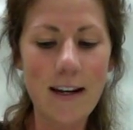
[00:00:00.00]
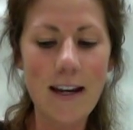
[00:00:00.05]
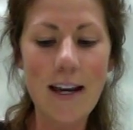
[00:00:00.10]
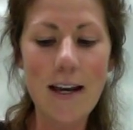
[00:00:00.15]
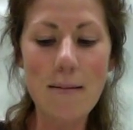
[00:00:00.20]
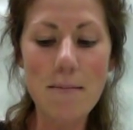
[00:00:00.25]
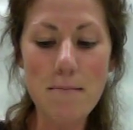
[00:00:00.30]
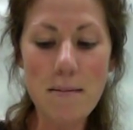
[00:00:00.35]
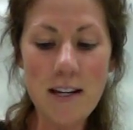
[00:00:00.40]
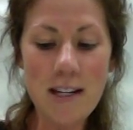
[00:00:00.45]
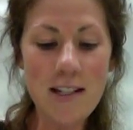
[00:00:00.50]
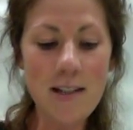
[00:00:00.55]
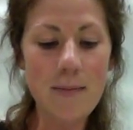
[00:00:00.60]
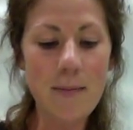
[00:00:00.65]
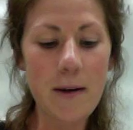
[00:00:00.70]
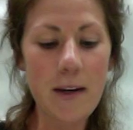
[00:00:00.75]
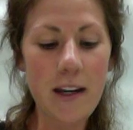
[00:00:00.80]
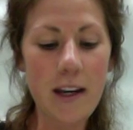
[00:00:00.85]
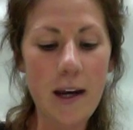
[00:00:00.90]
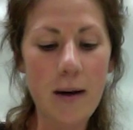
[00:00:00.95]
it means
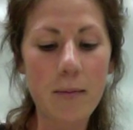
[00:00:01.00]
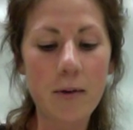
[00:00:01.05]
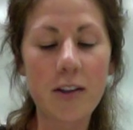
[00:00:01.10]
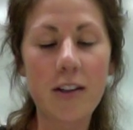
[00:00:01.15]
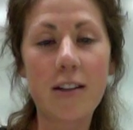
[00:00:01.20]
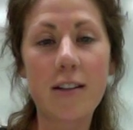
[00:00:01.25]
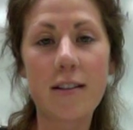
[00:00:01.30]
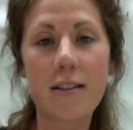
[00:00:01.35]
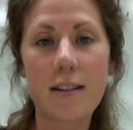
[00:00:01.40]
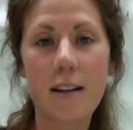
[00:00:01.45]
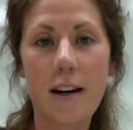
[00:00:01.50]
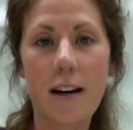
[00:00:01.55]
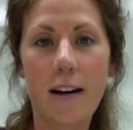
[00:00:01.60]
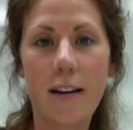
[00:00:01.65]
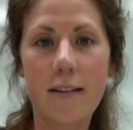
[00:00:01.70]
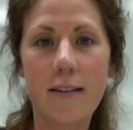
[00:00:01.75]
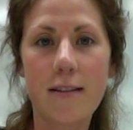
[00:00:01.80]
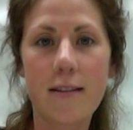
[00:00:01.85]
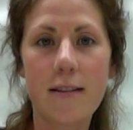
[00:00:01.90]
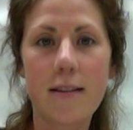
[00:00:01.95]
being able to
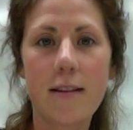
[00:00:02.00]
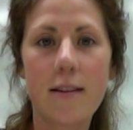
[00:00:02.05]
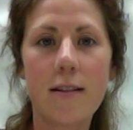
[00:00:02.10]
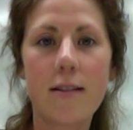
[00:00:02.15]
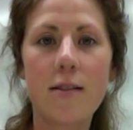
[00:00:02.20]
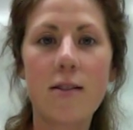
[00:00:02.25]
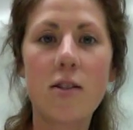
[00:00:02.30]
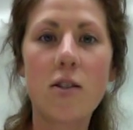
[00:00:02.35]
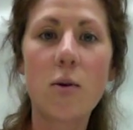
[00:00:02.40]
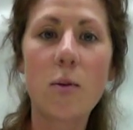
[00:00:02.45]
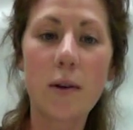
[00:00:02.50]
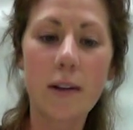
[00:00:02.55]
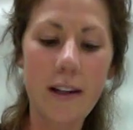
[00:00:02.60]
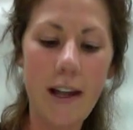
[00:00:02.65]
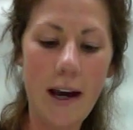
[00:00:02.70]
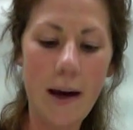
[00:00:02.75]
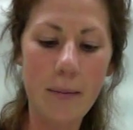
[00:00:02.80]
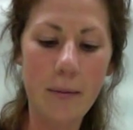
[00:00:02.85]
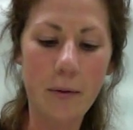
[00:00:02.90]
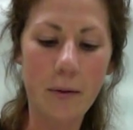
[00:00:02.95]
discuss and to
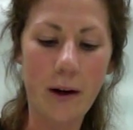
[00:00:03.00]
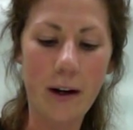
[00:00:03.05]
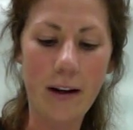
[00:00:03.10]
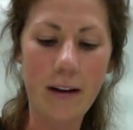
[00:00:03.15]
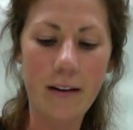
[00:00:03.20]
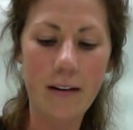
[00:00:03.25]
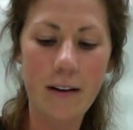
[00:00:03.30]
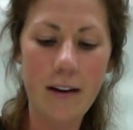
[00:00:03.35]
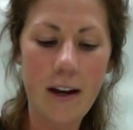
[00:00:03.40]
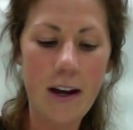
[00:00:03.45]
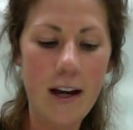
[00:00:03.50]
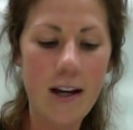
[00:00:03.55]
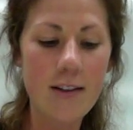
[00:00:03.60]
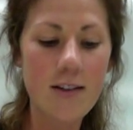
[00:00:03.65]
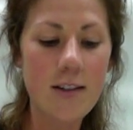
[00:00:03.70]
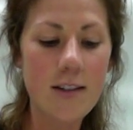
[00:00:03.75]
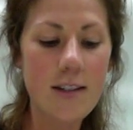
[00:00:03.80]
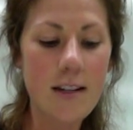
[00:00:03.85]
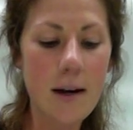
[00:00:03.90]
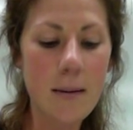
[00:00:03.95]
elaborate and
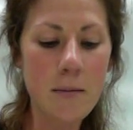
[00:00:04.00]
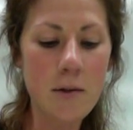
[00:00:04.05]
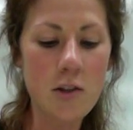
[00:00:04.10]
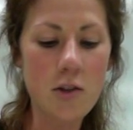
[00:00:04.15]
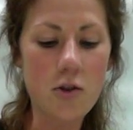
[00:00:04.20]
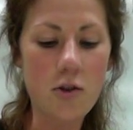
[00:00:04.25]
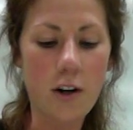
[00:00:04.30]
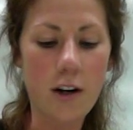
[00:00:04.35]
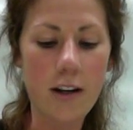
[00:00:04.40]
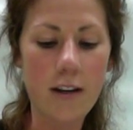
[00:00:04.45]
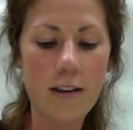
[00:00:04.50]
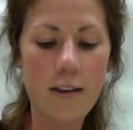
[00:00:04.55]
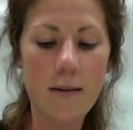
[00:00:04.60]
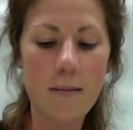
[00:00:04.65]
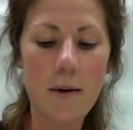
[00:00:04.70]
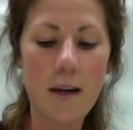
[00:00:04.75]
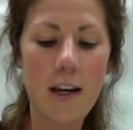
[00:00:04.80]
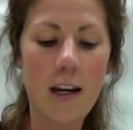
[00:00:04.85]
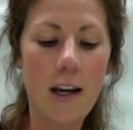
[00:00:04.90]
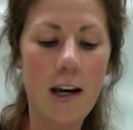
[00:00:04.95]
to demonstrate the
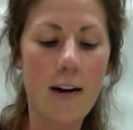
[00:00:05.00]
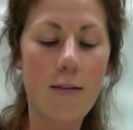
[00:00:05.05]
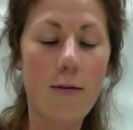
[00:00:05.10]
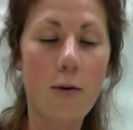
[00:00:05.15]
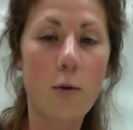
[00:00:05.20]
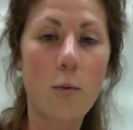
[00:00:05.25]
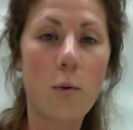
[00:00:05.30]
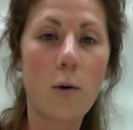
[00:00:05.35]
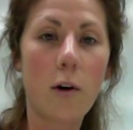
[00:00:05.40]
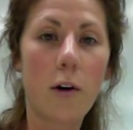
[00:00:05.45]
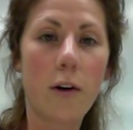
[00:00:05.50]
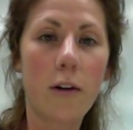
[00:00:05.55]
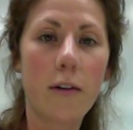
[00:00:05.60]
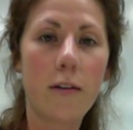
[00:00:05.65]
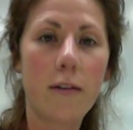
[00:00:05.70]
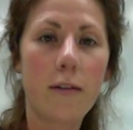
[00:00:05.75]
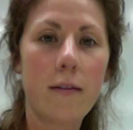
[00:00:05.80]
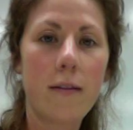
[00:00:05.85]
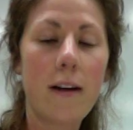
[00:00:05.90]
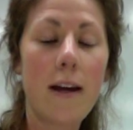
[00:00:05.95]
meaning of a word
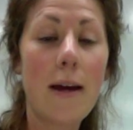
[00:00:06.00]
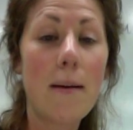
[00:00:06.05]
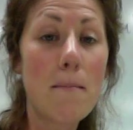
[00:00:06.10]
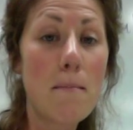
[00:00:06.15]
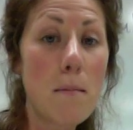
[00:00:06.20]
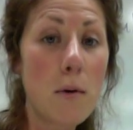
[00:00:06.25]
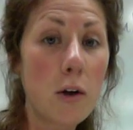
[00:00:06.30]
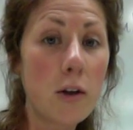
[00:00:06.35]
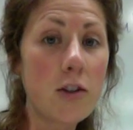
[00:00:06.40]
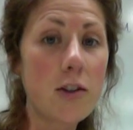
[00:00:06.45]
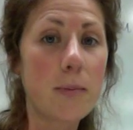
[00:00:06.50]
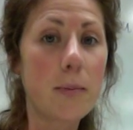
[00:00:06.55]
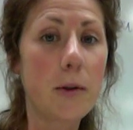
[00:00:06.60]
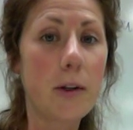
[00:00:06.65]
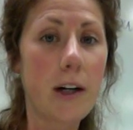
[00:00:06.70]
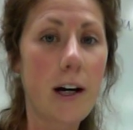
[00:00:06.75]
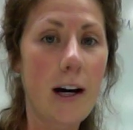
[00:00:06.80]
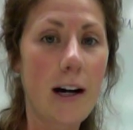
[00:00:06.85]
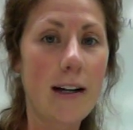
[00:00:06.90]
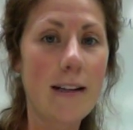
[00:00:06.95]
in multiple
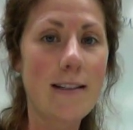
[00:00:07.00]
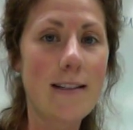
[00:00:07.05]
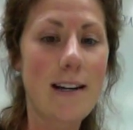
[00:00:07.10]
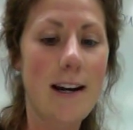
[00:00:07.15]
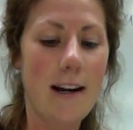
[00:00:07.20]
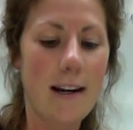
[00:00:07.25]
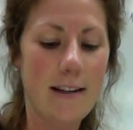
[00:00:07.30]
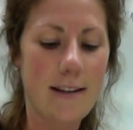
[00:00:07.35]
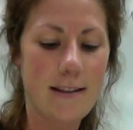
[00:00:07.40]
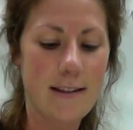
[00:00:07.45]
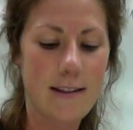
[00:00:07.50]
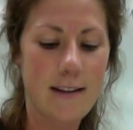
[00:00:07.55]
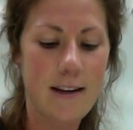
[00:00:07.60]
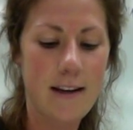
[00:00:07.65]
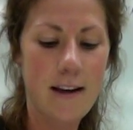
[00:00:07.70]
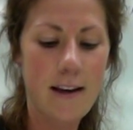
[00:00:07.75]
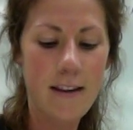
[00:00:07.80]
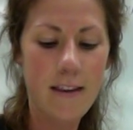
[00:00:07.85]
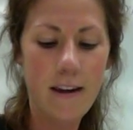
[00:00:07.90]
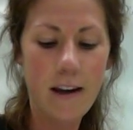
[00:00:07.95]
contexts.
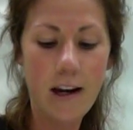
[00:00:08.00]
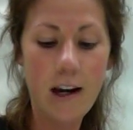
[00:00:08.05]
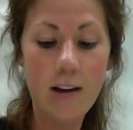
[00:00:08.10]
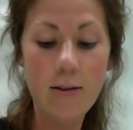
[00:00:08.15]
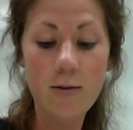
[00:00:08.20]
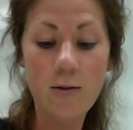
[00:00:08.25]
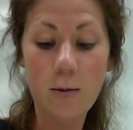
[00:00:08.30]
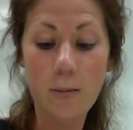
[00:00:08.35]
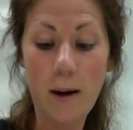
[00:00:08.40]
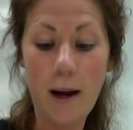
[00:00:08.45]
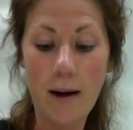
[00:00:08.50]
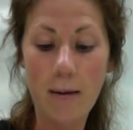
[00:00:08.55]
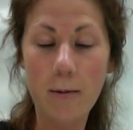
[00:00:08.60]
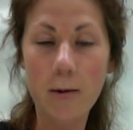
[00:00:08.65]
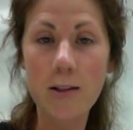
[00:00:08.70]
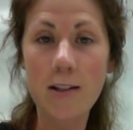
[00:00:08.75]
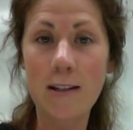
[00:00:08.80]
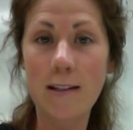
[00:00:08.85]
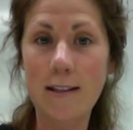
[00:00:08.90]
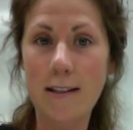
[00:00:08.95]
That comes from
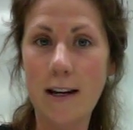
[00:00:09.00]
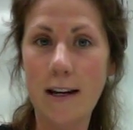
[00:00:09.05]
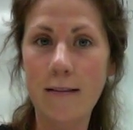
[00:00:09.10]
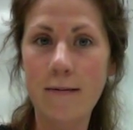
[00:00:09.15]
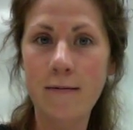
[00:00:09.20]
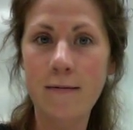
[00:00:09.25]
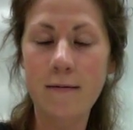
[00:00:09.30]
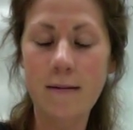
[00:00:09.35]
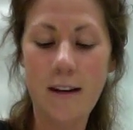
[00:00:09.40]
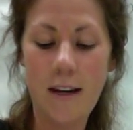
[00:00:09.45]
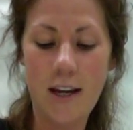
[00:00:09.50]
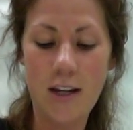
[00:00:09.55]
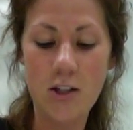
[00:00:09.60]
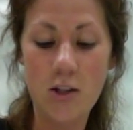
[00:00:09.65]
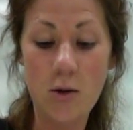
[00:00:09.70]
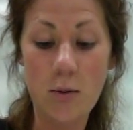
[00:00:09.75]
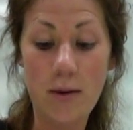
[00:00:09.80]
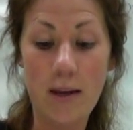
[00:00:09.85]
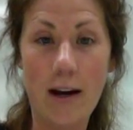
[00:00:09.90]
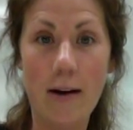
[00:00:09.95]
Ebers and Denton in
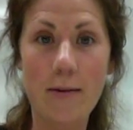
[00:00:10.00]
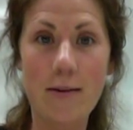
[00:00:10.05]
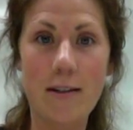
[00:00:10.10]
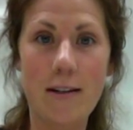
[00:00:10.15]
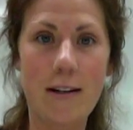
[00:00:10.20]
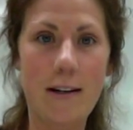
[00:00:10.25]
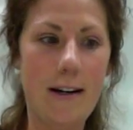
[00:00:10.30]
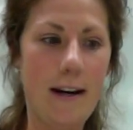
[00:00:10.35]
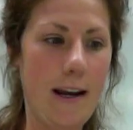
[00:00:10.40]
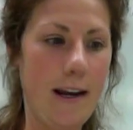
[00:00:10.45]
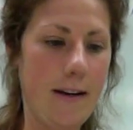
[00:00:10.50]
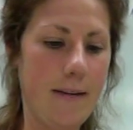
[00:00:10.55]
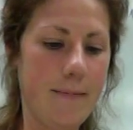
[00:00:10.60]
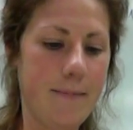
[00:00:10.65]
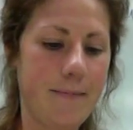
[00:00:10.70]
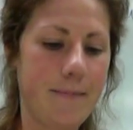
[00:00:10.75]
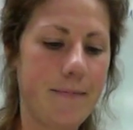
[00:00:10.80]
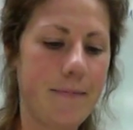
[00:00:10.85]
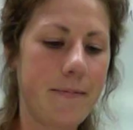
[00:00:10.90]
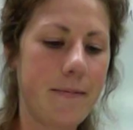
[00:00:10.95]
2008.
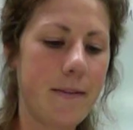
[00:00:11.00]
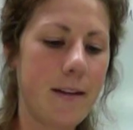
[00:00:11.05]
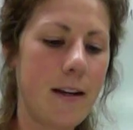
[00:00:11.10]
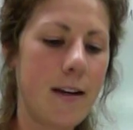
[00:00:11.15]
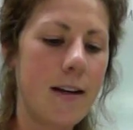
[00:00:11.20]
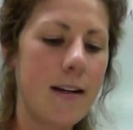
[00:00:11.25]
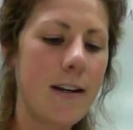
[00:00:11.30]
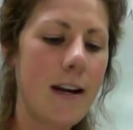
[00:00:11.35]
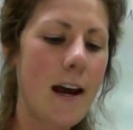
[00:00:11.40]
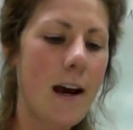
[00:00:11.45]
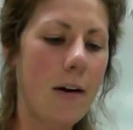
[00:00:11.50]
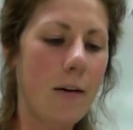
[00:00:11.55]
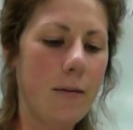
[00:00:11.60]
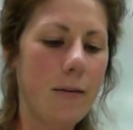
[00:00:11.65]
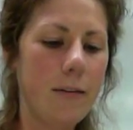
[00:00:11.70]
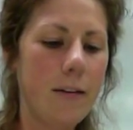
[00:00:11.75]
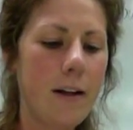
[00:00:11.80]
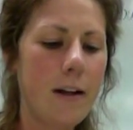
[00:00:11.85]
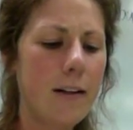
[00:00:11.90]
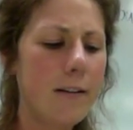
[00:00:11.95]
Now,
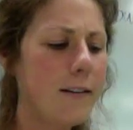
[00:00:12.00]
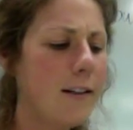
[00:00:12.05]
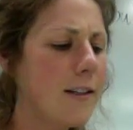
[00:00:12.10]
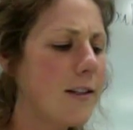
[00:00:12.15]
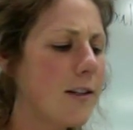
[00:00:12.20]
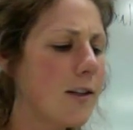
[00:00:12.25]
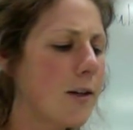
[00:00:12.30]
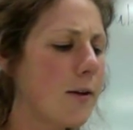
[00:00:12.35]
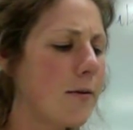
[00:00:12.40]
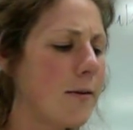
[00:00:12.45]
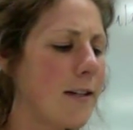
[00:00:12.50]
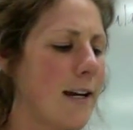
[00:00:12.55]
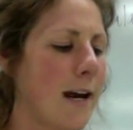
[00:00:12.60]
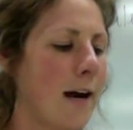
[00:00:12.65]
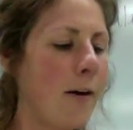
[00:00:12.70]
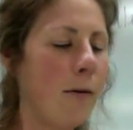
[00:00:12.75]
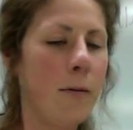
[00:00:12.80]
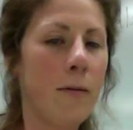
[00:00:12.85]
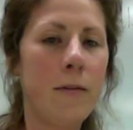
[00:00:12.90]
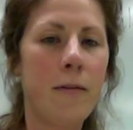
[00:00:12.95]
let's go
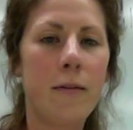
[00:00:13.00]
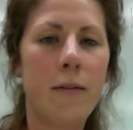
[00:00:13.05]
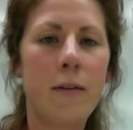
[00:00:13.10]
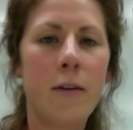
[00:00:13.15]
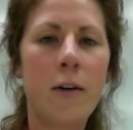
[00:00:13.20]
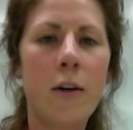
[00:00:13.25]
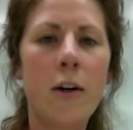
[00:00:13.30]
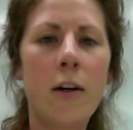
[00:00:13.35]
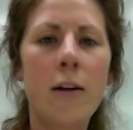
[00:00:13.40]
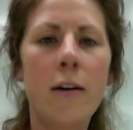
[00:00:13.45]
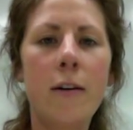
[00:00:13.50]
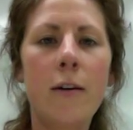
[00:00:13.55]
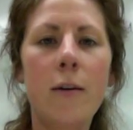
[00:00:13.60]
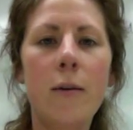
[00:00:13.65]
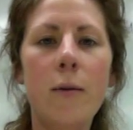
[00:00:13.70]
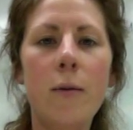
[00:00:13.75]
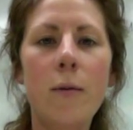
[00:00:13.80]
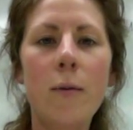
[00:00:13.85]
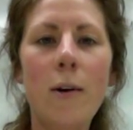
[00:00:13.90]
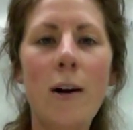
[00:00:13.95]
down.
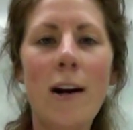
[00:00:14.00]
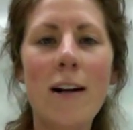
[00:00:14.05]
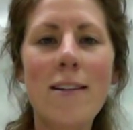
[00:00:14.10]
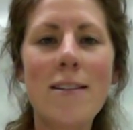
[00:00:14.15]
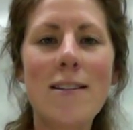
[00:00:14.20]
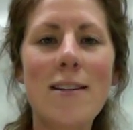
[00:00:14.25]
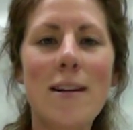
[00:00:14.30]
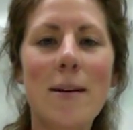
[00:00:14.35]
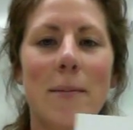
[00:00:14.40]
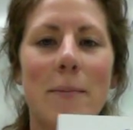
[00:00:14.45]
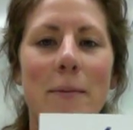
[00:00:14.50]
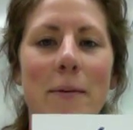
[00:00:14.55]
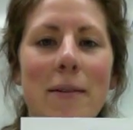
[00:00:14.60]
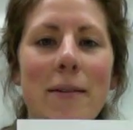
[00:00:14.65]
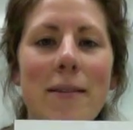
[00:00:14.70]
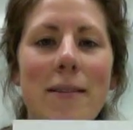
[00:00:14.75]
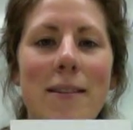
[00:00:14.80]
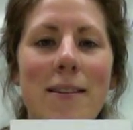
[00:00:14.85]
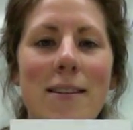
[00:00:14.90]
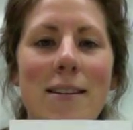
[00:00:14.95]
We're on tip
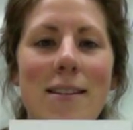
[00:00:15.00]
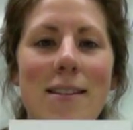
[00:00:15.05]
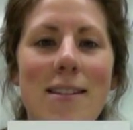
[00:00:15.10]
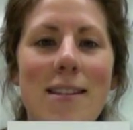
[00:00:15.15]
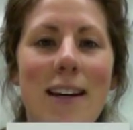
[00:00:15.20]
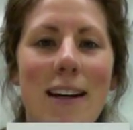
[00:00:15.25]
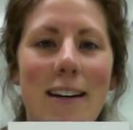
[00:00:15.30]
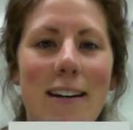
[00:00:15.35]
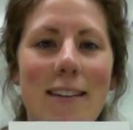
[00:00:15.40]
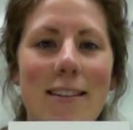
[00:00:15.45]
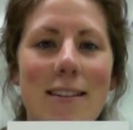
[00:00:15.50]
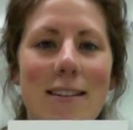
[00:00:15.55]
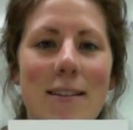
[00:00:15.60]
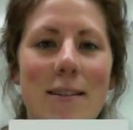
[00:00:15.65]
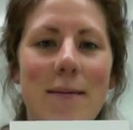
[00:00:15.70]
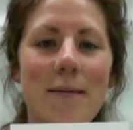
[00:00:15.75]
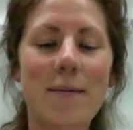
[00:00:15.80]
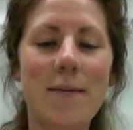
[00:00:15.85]
6.